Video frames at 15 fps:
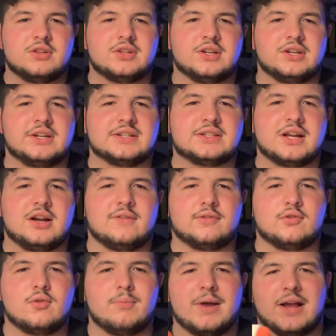it's kind of a
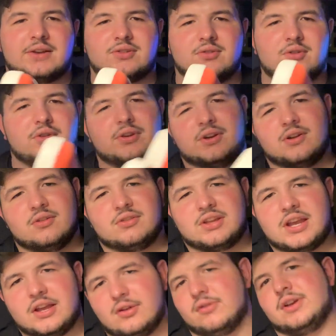cool backstory, you know, the
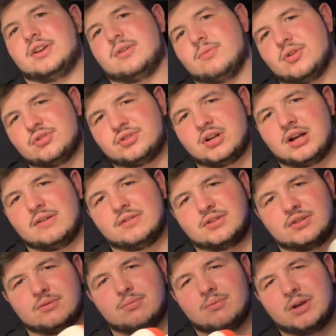Gatorade commercial,
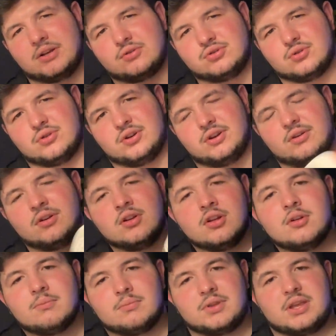obviously, from Michael Jordan.
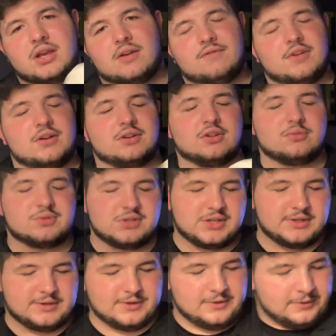But yeah, very dope
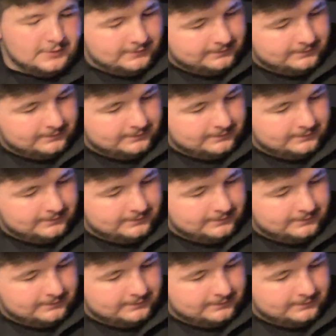sneaker.